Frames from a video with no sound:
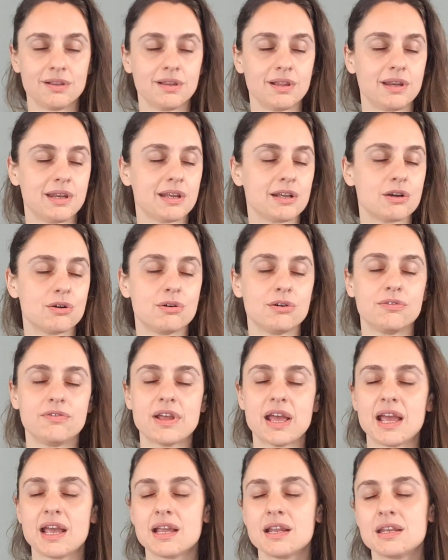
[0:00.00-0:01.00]
letting go of
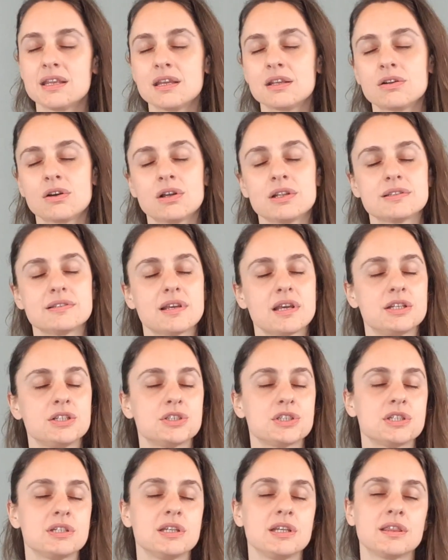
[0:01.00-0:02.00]
any and all
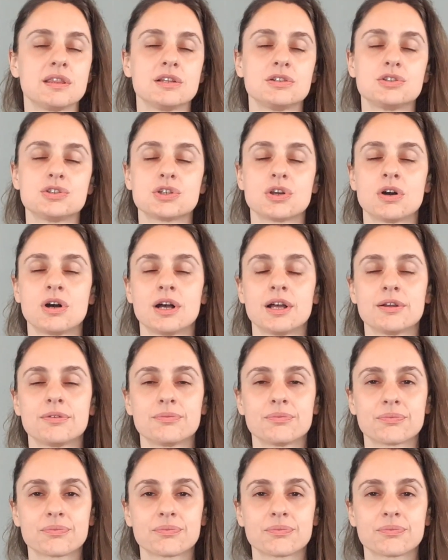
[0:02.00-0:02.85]
tension in the jaw.